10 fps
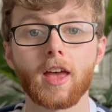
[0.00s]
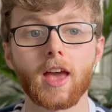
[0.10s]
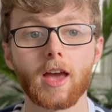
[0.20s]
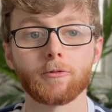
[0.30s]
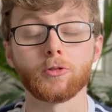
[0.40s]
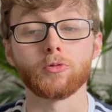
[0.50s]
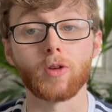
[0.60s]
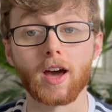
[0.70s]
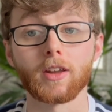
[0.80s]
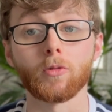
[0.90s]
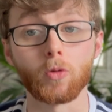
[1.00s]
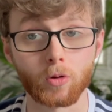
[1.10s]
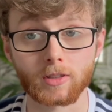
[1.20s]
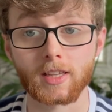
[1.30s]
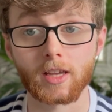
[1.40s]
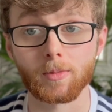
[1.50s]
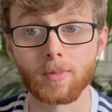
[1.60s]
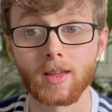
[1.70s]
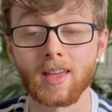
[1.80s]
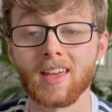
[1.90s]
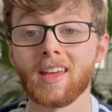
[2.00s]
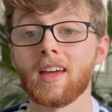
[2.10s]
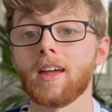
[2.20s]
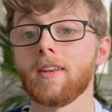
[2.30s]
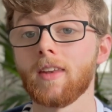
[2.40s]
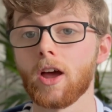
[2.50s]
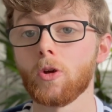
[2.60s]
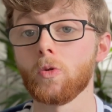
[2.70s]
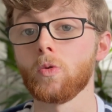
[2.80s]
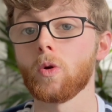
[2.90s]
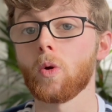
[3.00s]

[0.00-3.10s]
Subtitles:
if you ran it long term. Now,